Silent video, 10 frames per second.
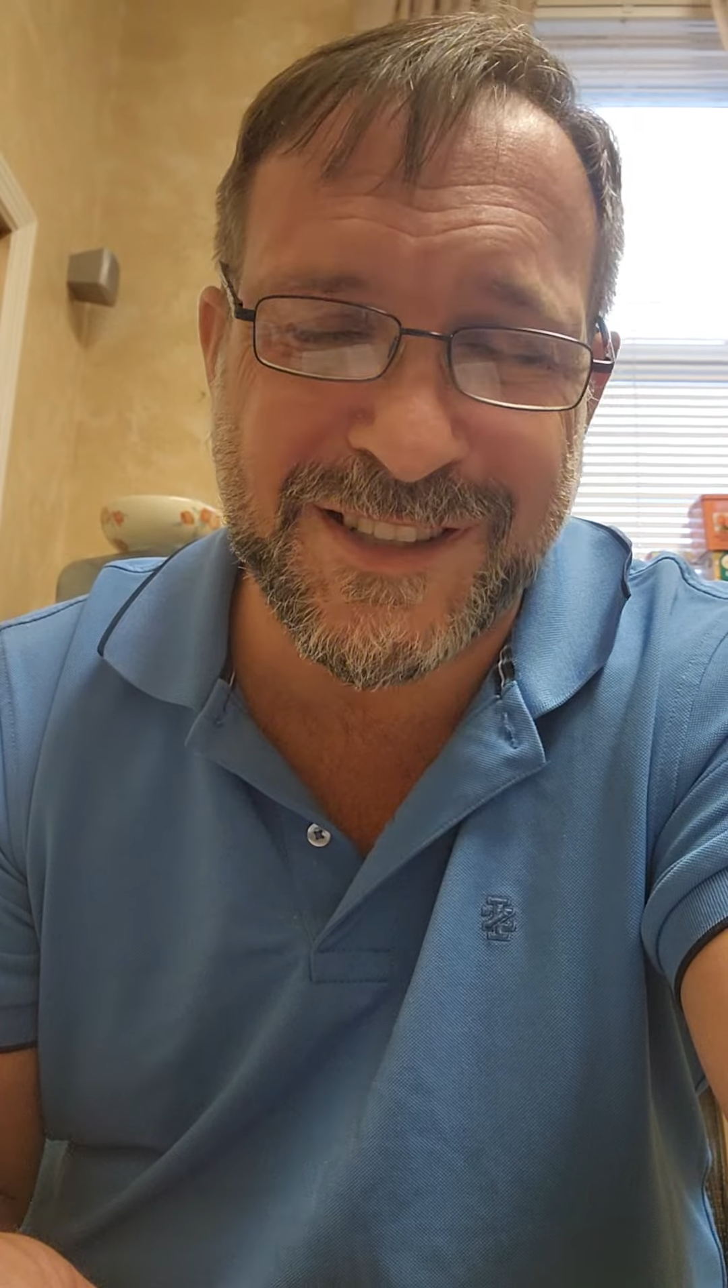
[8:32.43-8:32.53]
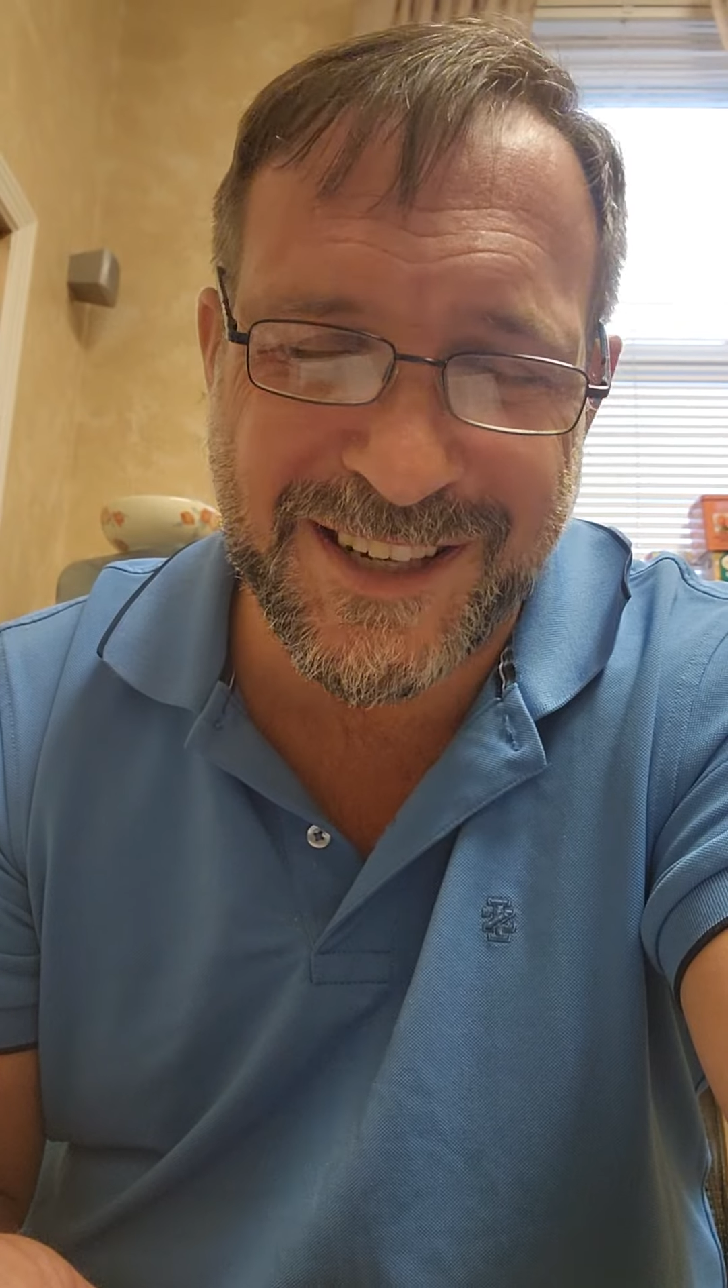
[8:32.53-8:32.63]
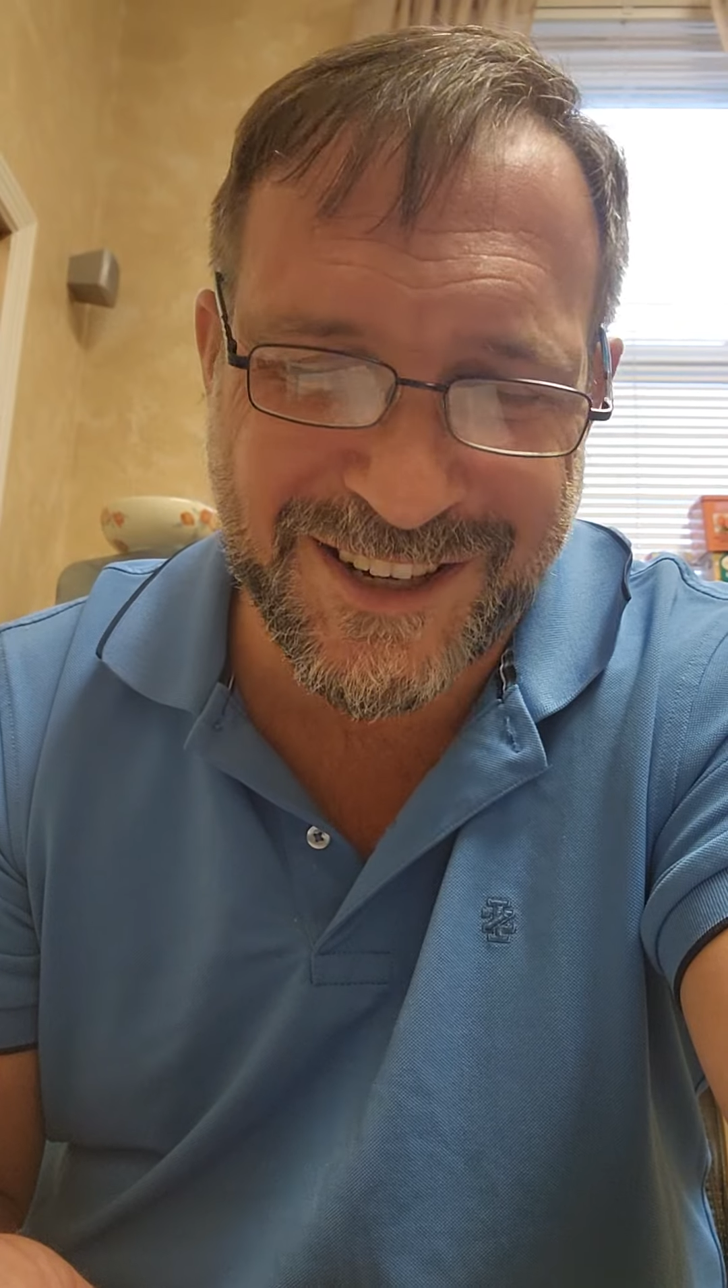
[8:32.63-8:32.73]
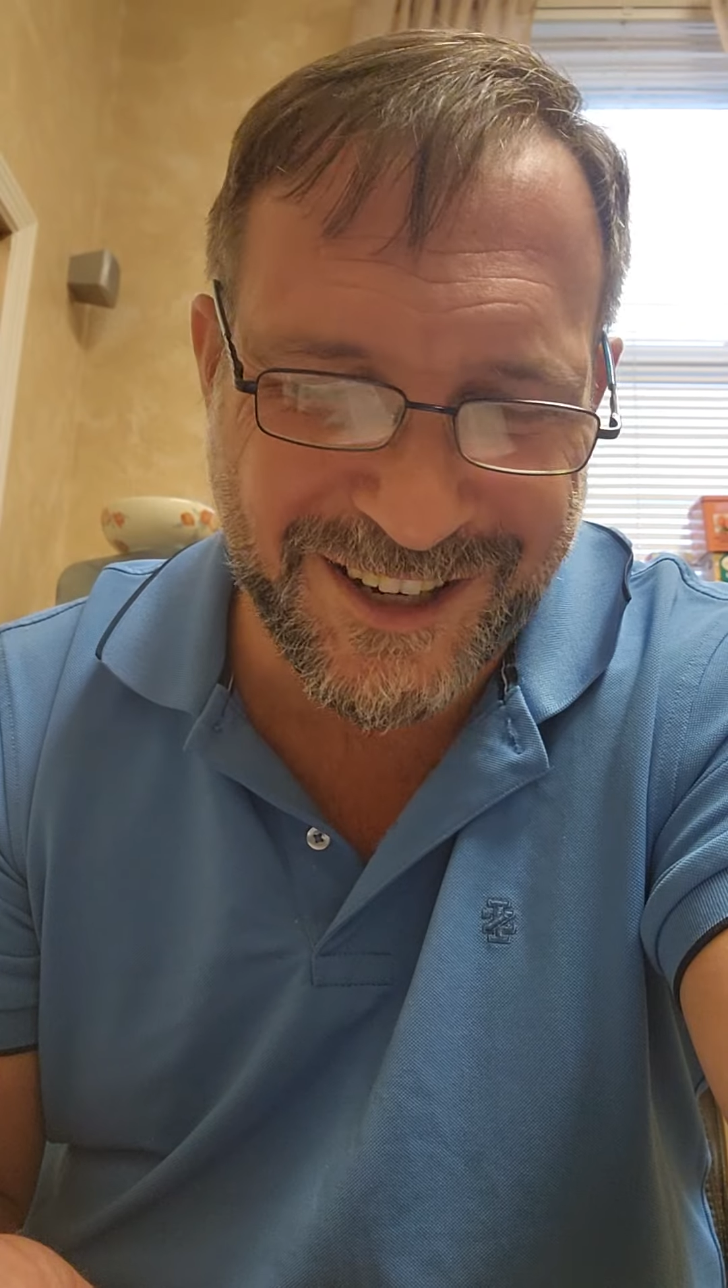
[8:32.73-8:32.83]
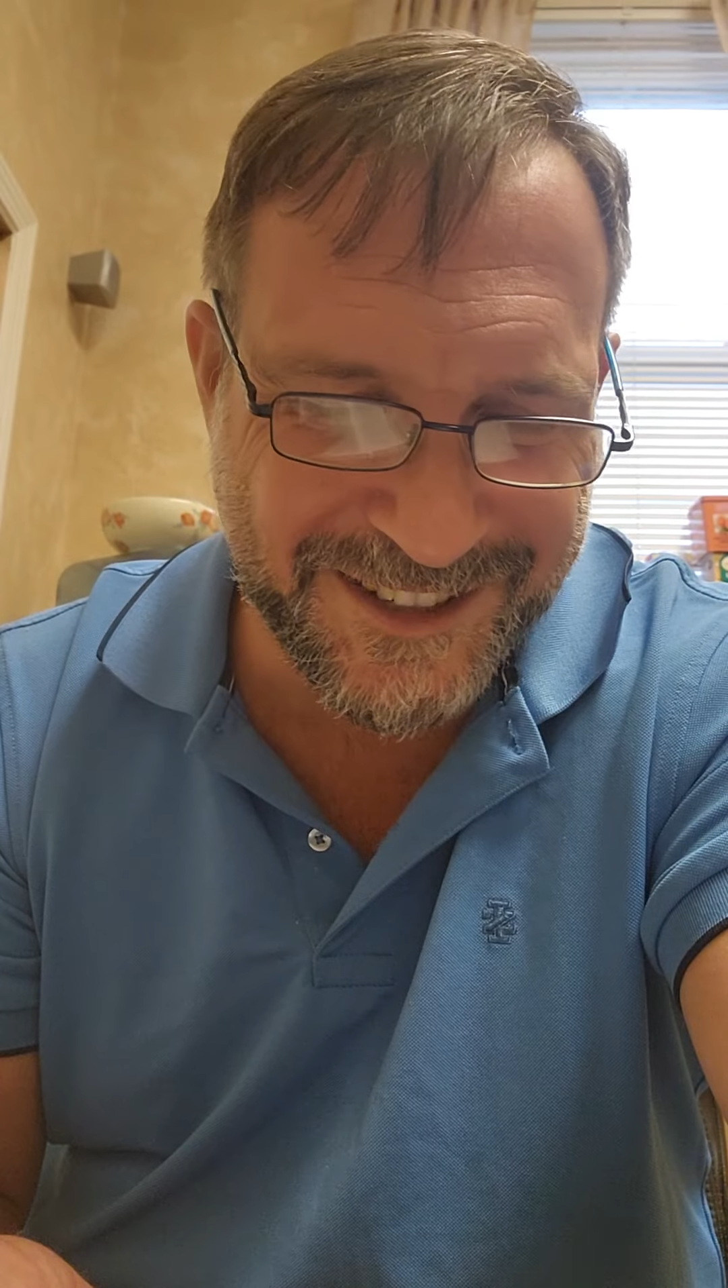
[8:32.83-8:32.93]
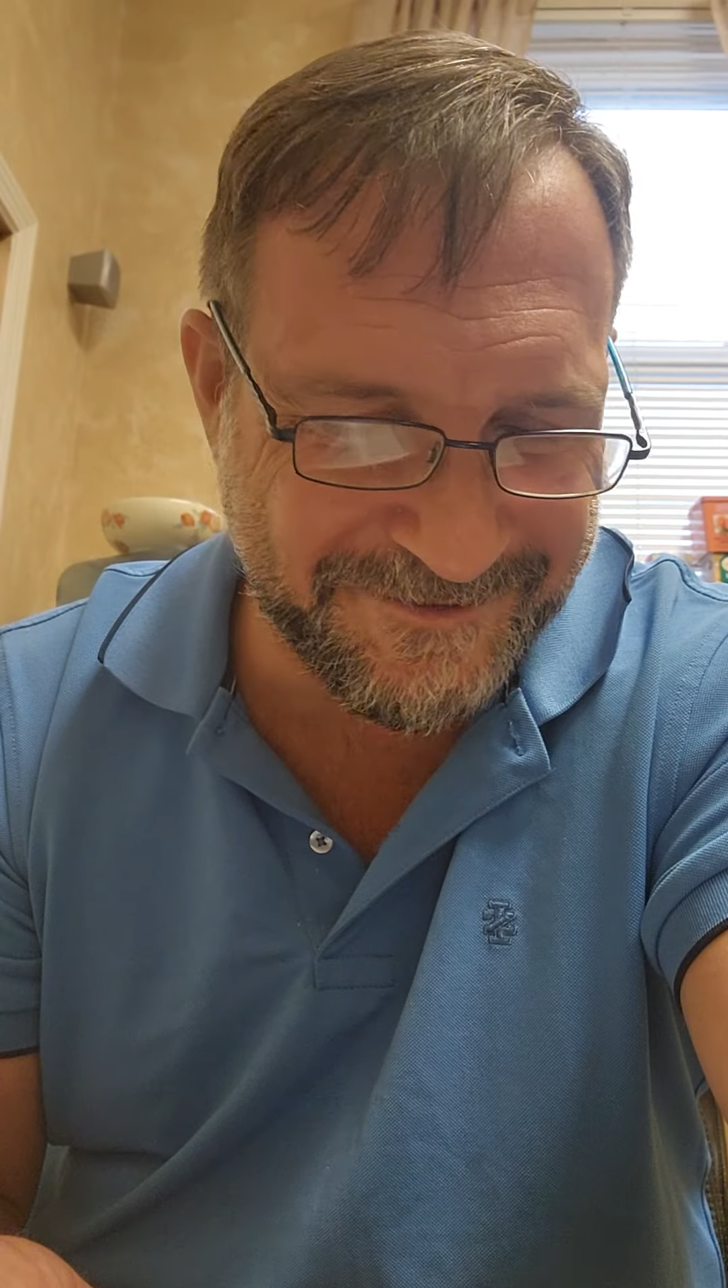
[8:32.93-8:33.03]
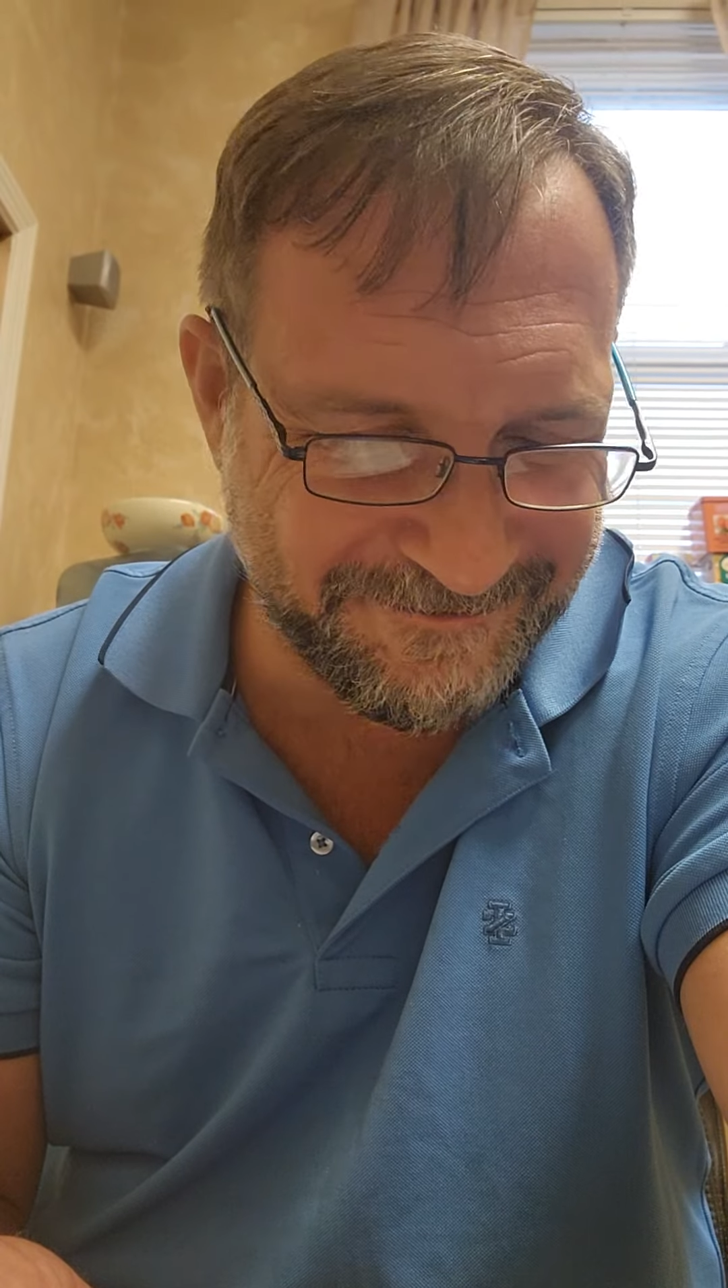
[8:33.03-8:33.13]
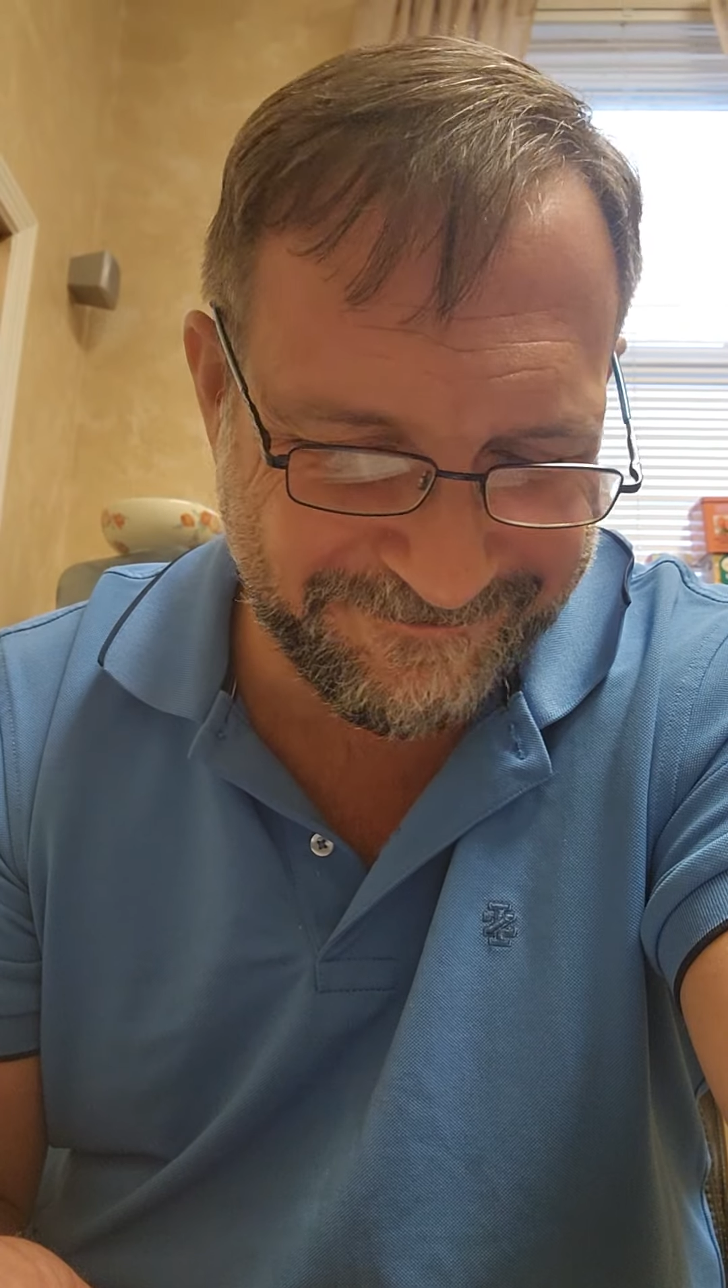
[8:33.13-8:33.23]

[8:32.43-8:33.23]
say, God,